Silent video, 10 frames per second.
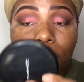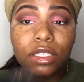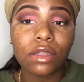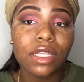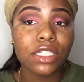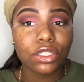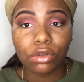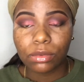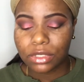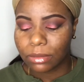So this is
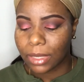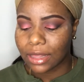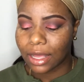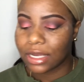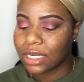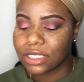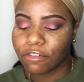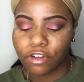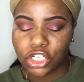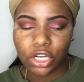normal to me. Like, it doesn't
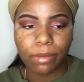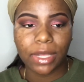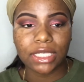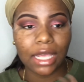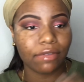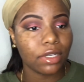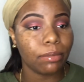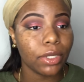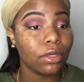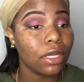frustrate me to have to
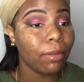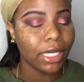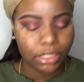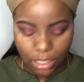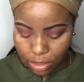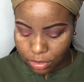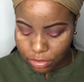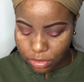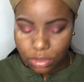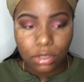build up my
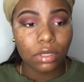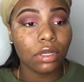shadows